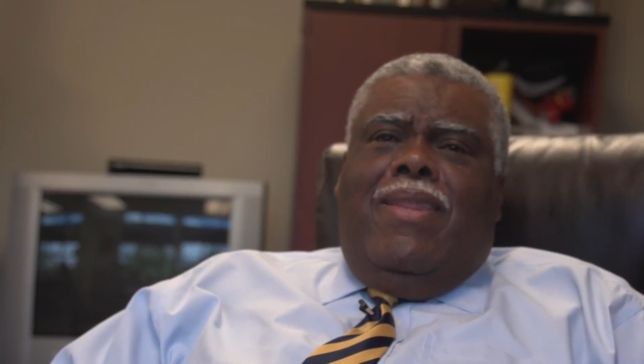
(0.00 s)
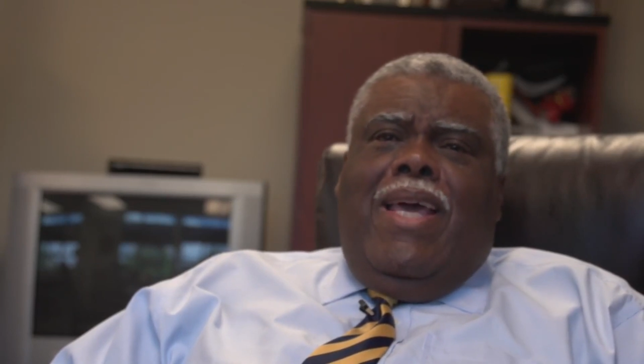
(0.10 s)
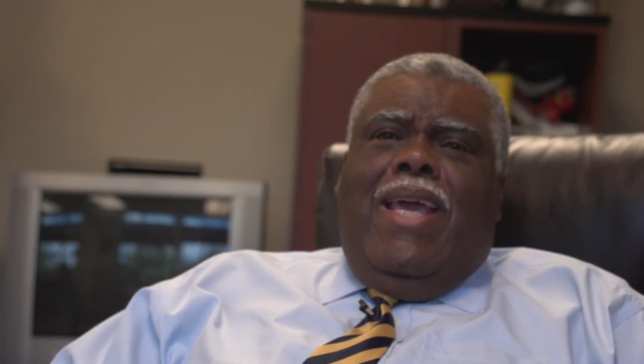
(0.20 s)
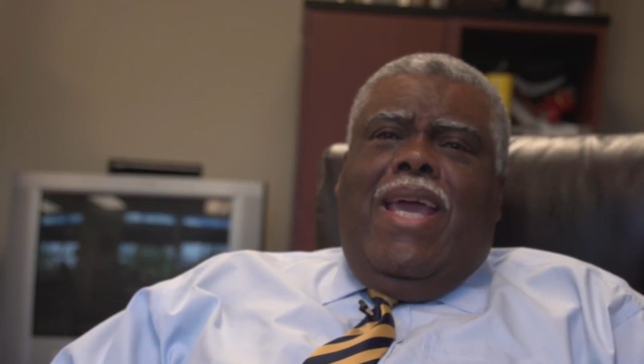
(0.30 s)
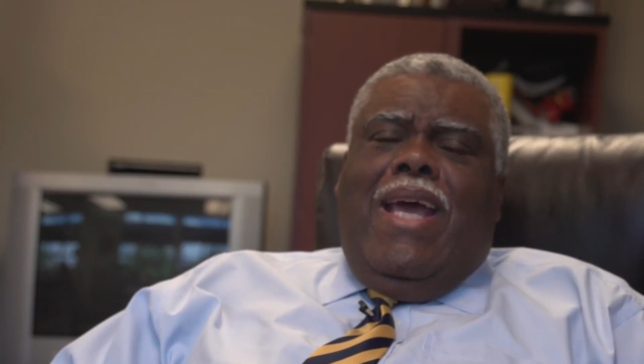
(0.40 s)

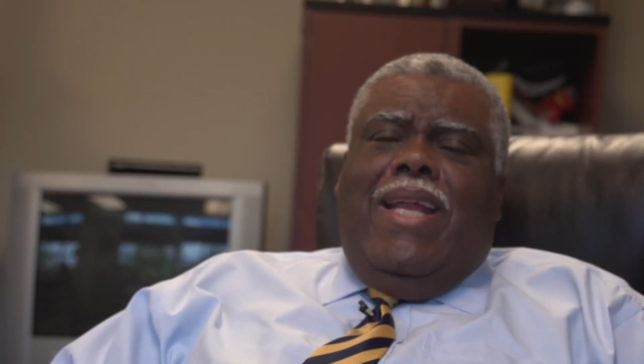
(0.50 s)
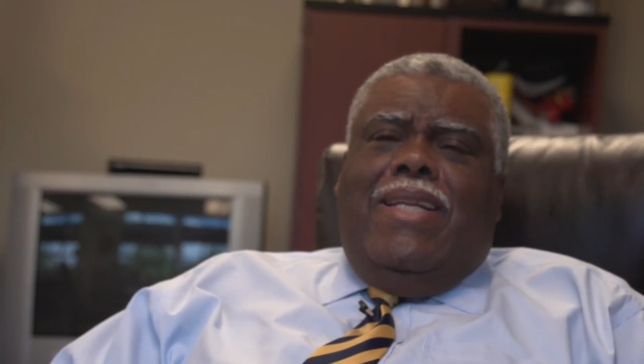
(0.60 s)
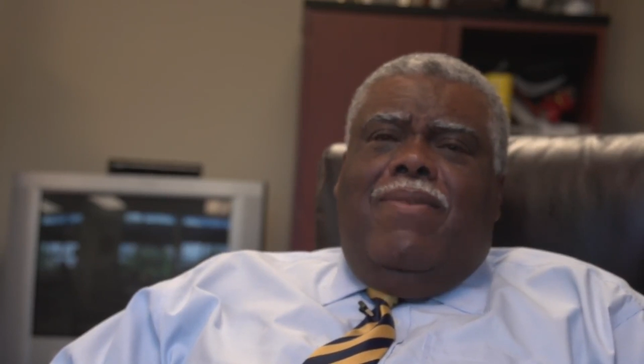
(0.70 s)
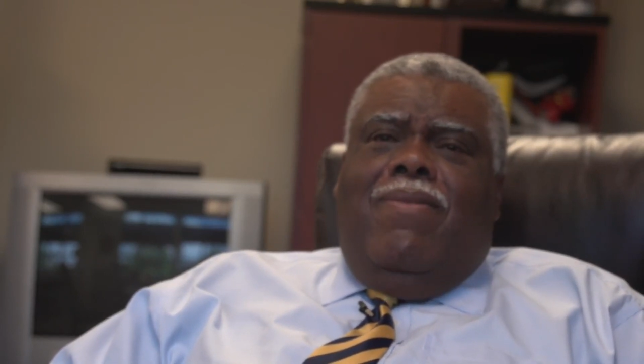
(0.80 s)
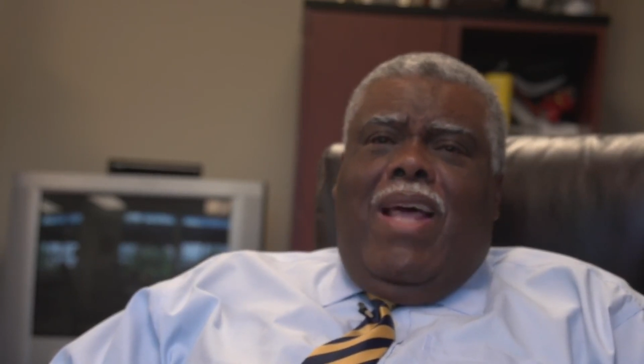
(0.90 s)
they
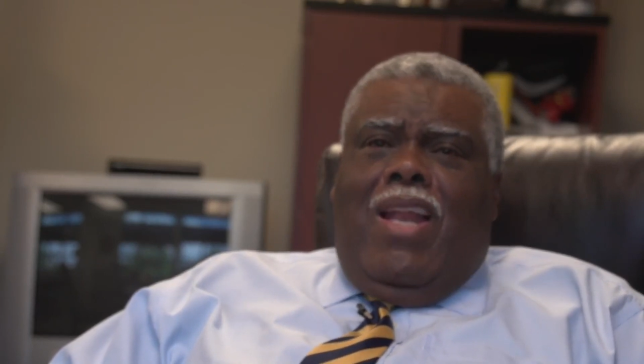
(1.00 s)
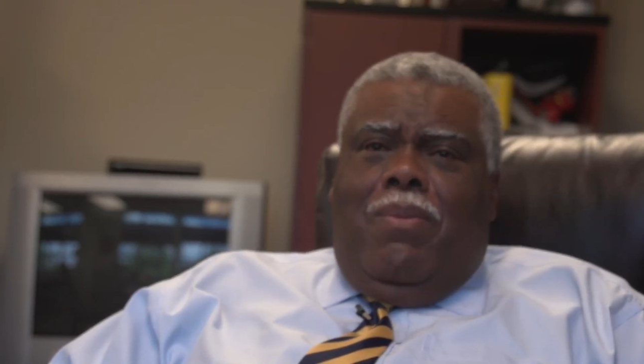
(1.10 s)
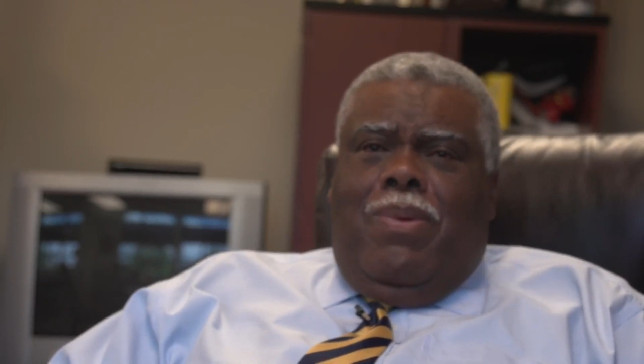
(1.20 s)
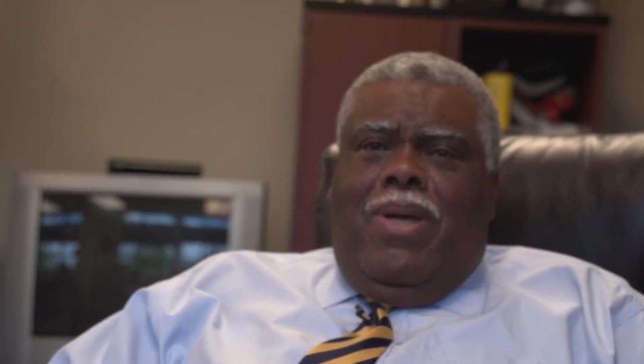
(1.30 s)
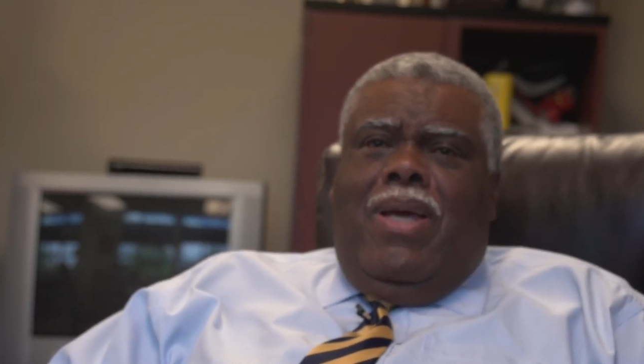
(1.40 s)
can
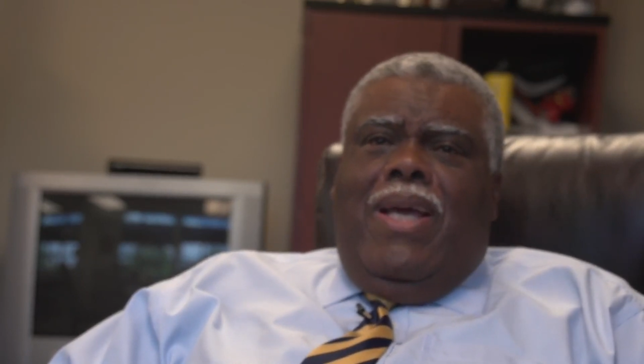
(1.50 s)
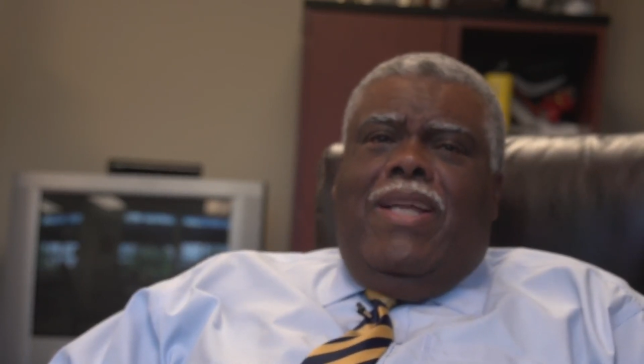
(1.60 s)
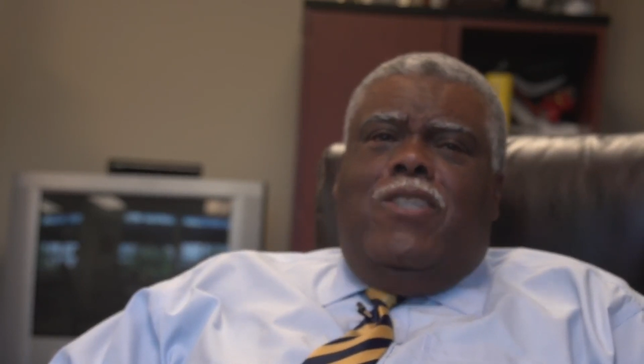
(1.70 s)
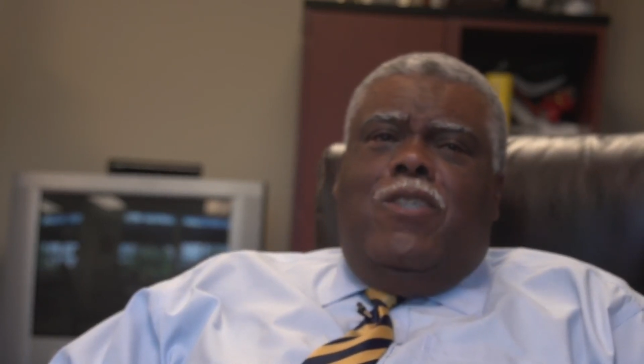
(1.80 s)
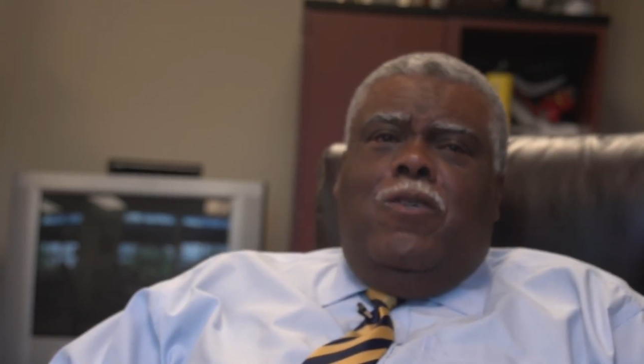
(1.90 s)
develop
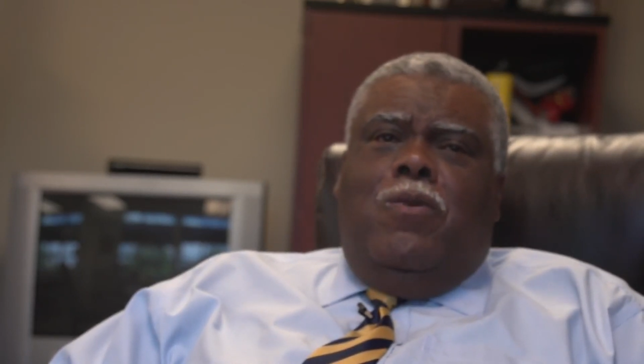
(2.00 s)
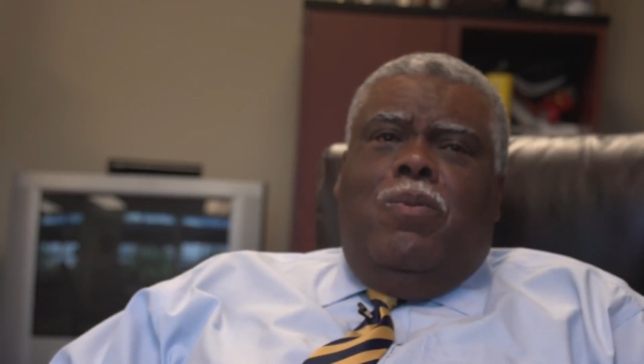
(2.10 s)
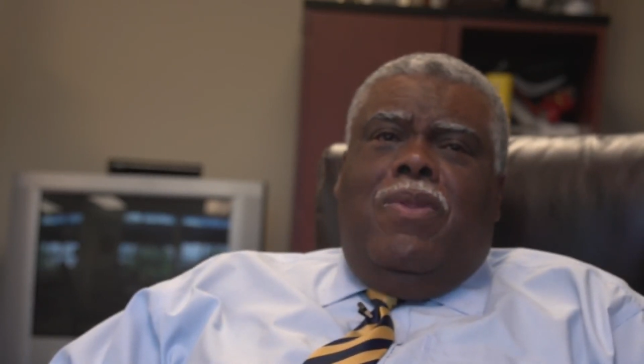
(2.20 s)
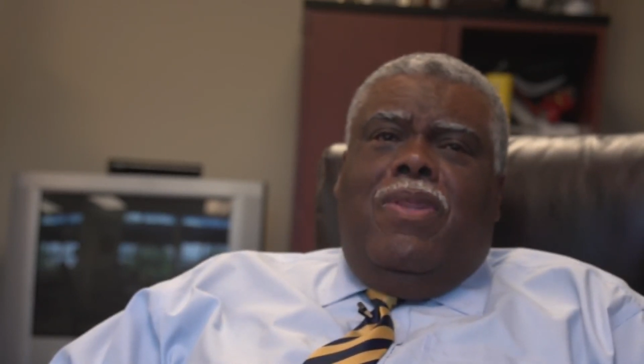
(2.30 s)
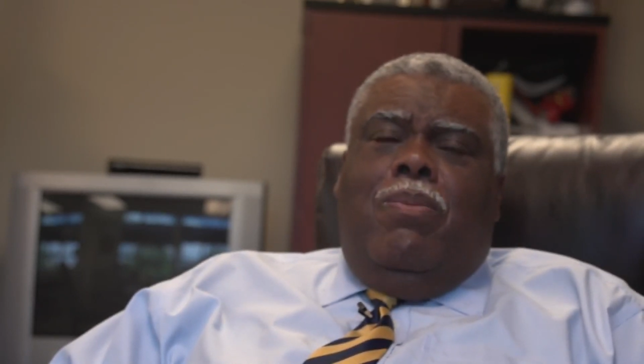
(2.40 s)

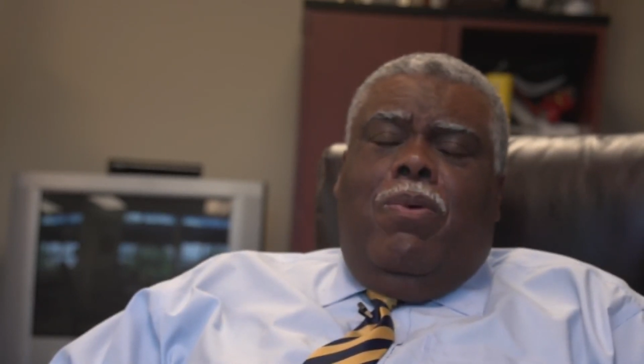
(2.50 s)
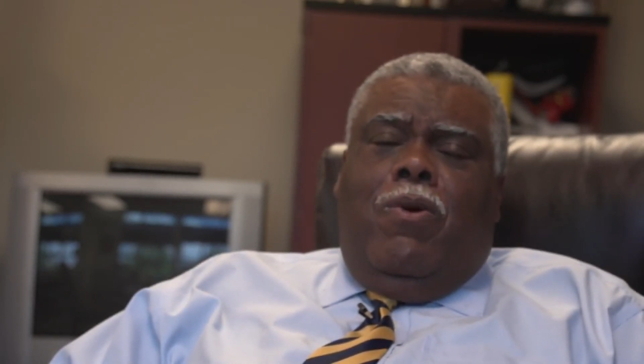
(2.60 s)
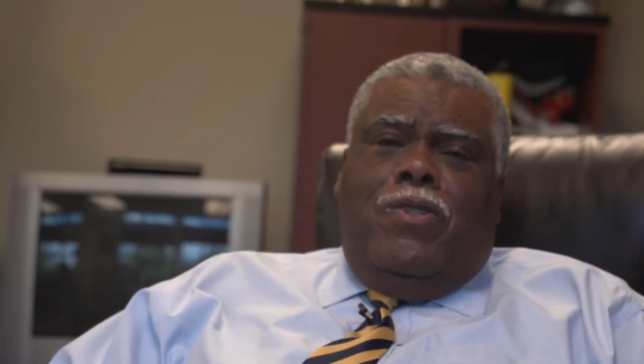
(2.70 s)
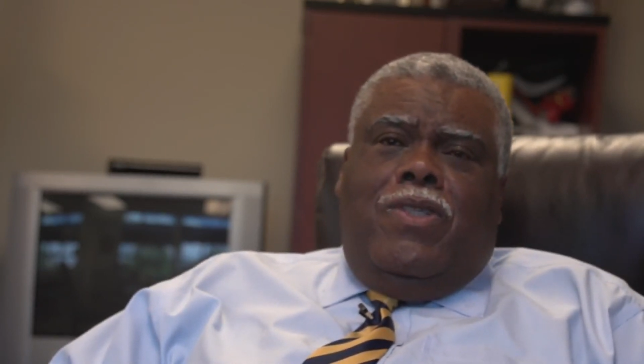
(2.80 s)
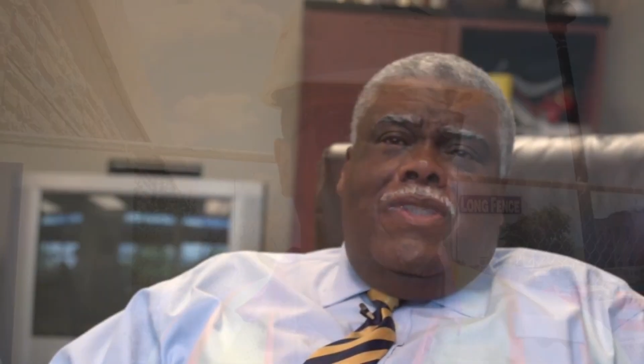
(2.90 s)
into the
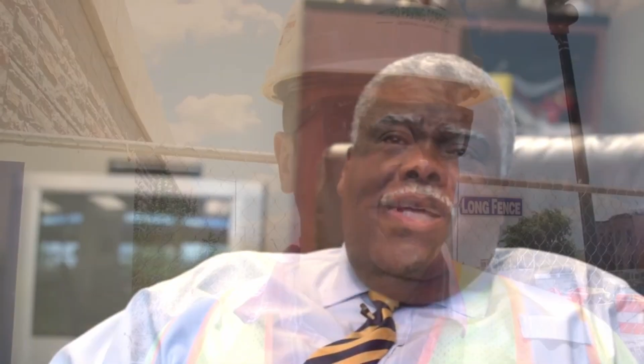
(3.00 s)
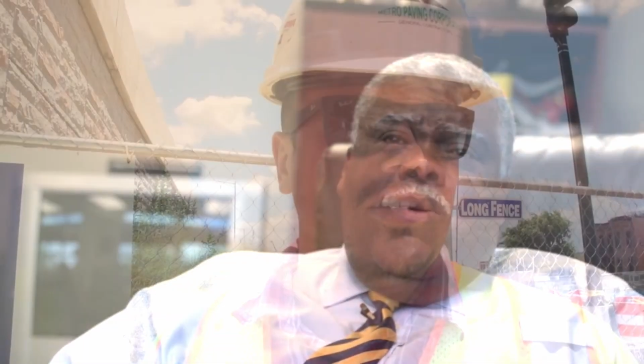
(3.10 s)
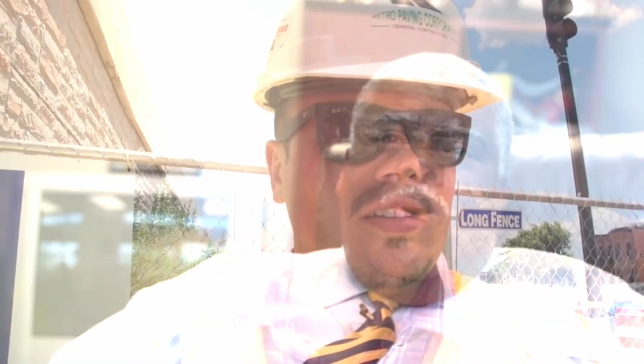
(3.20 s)
persons they